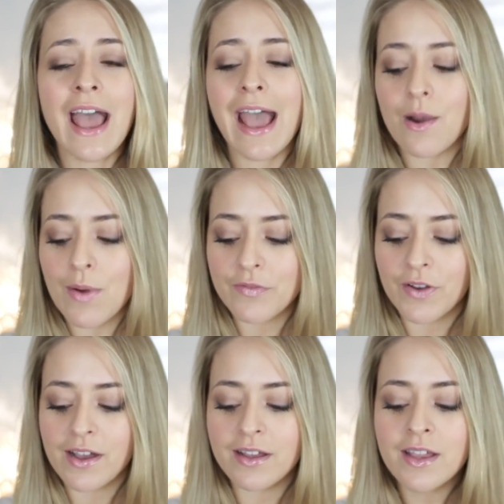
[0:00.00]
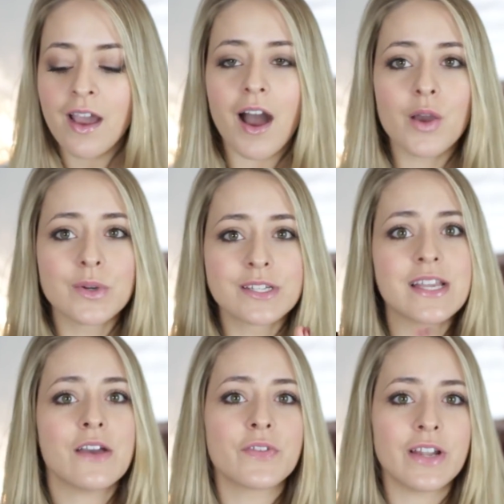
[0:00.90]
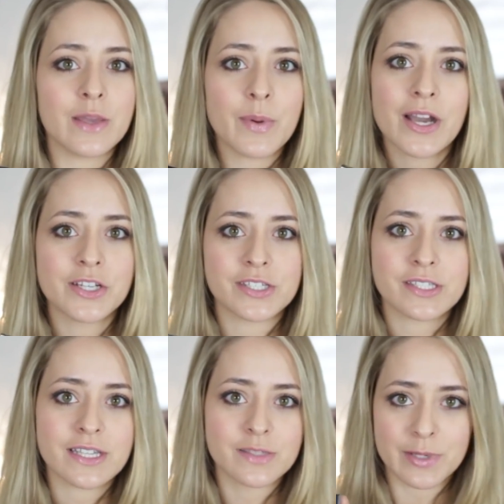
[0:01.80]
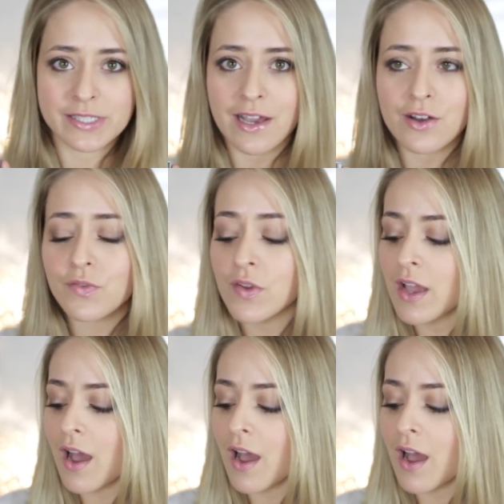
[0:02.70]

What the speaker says: However, I would definitely purchase this myself.